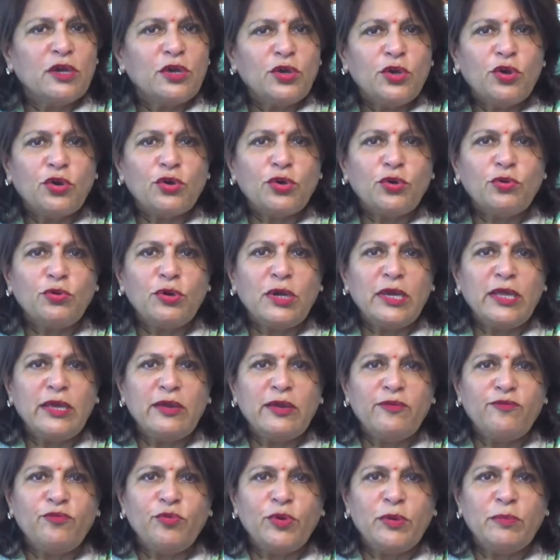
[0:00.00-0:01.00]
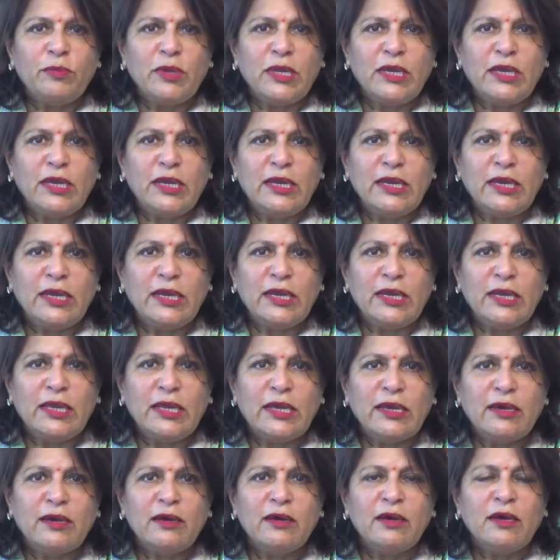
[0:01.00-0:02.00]
not only of women in
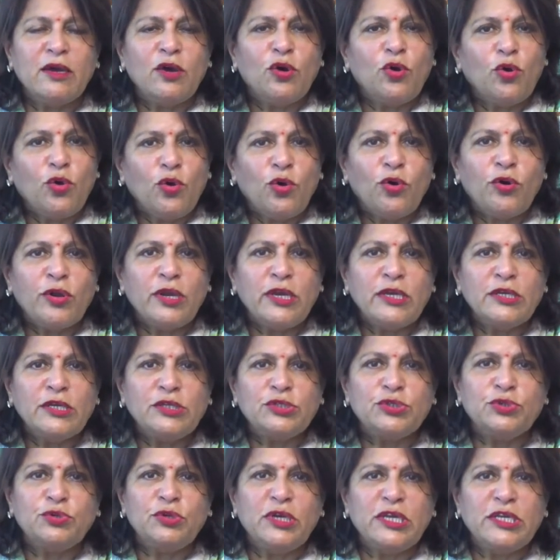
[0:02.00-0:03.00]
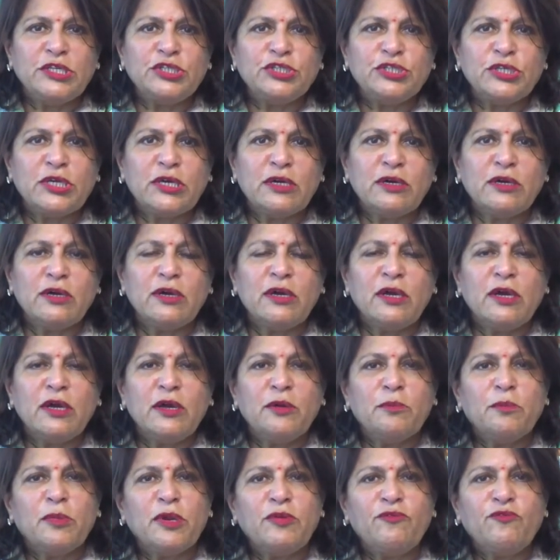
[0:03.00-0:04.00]
India or in Tunisia,
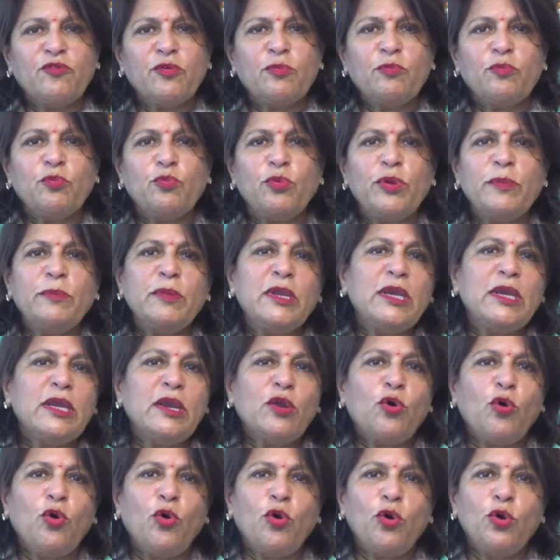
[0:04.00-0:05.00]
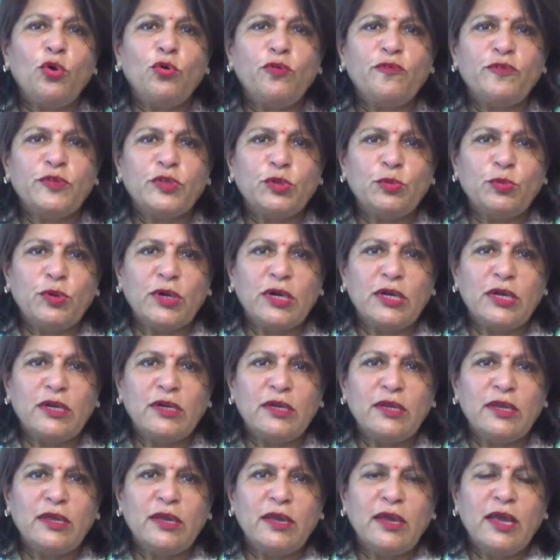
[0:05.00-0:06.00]
but from women all over the
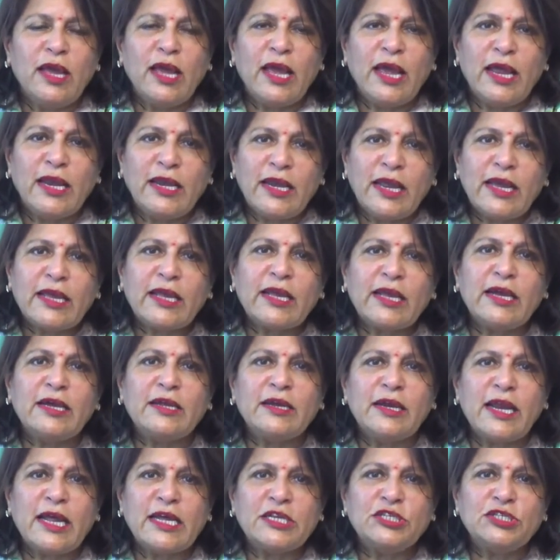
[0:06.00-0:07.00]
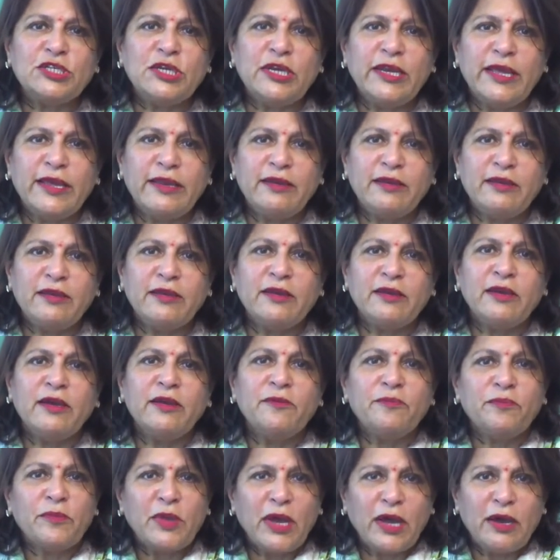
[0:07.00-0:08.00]
world. And I congratulate
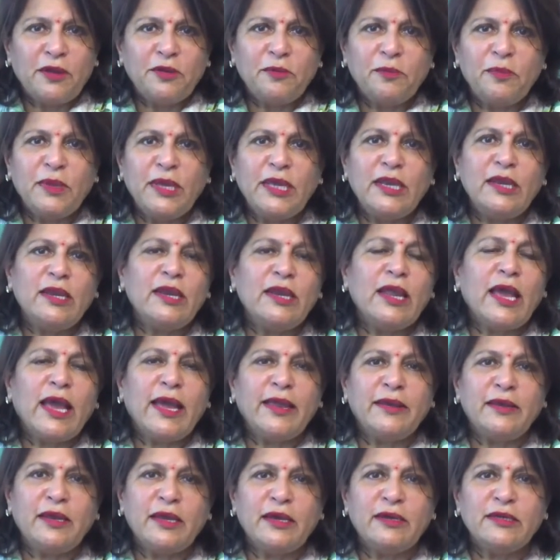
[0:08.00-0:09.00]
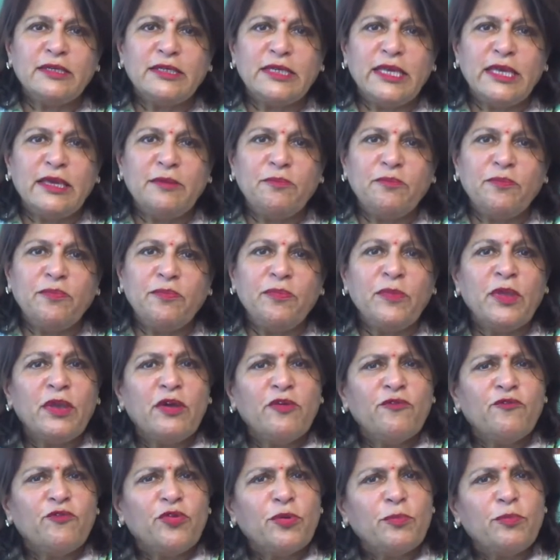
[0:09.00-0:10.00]
Harbin and her team
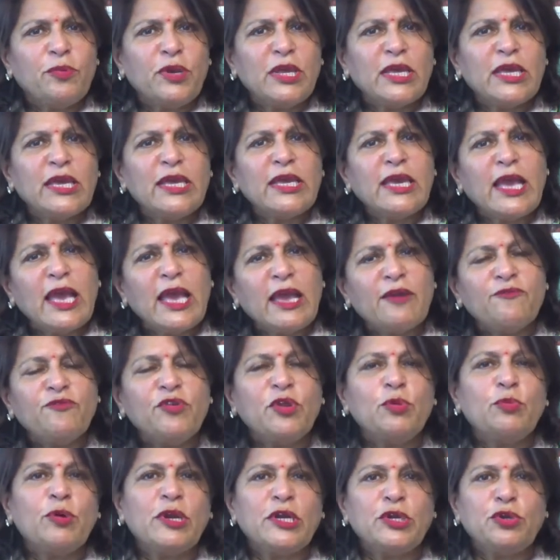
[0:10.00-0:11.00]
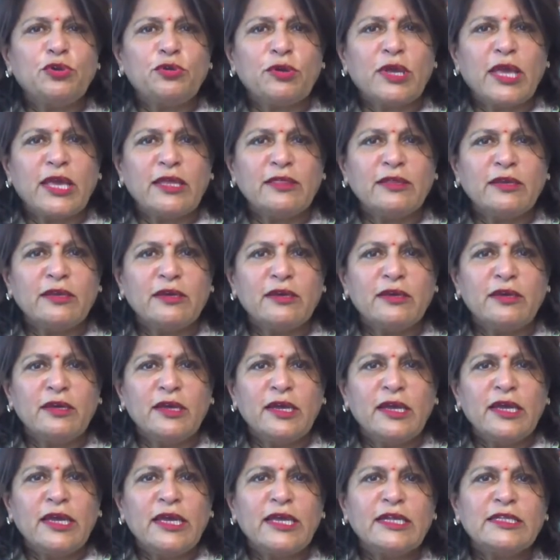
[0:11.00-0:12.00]
for bringing everyone together
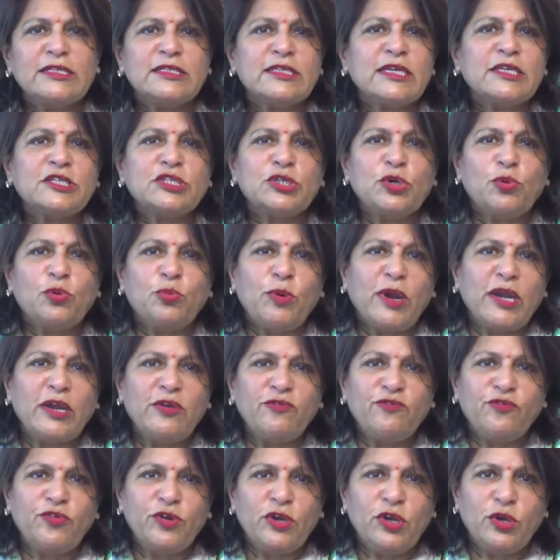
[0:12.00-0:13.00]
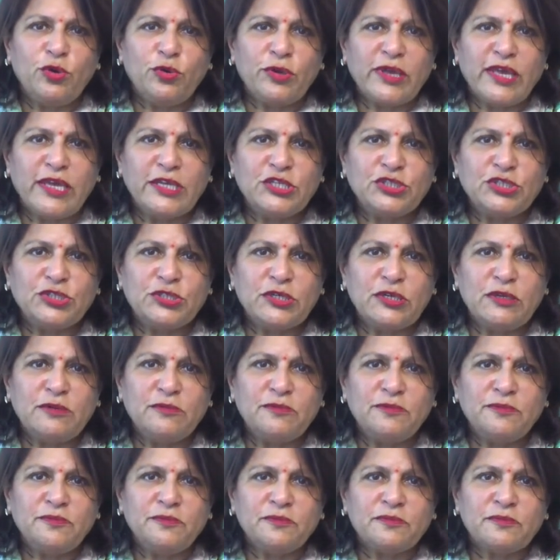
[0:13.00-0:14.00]
in such a wonderful
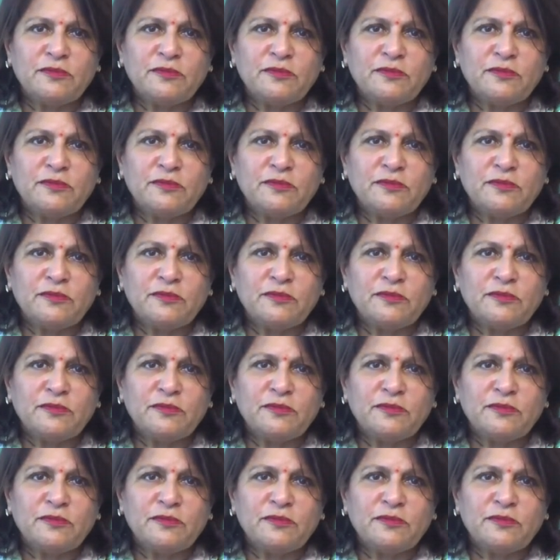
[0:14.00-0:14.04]
location.